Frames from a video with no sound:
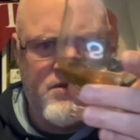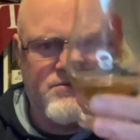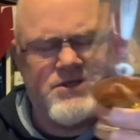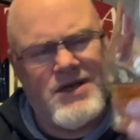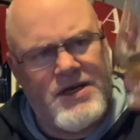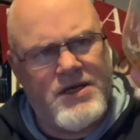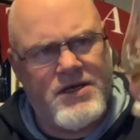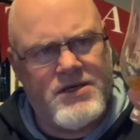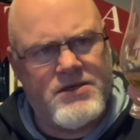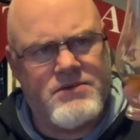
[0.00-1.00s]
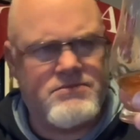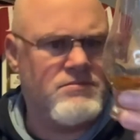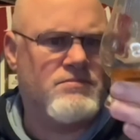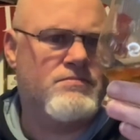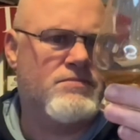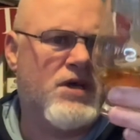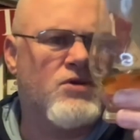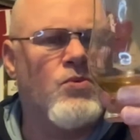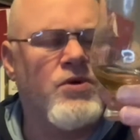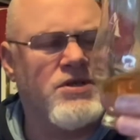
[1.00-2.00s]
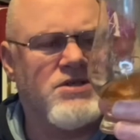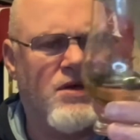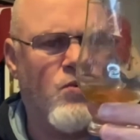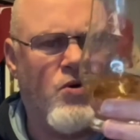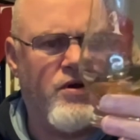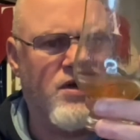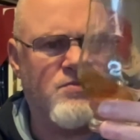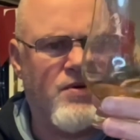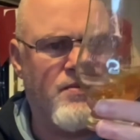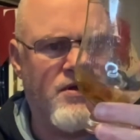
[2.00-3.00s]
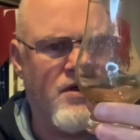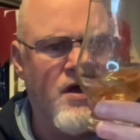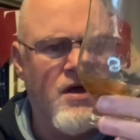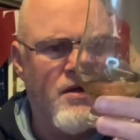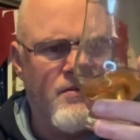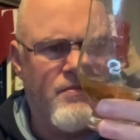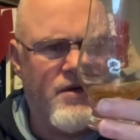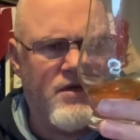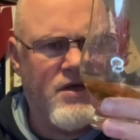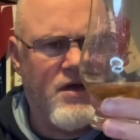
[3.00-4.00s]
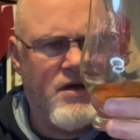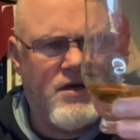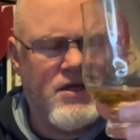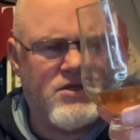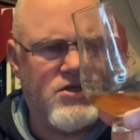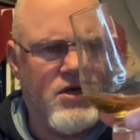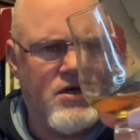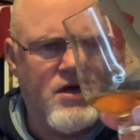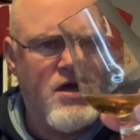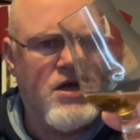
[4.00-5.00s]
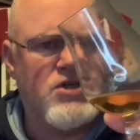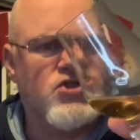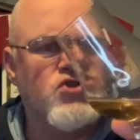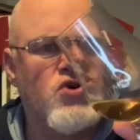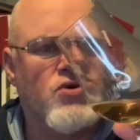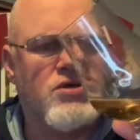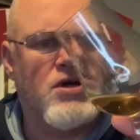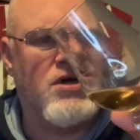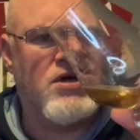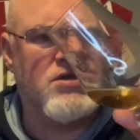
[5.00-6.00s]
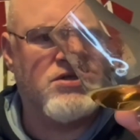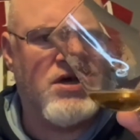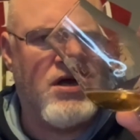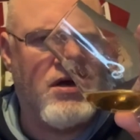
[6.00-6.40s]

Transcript: slightly, I don't want to say watery, that's probably, but yeah, it's not as, I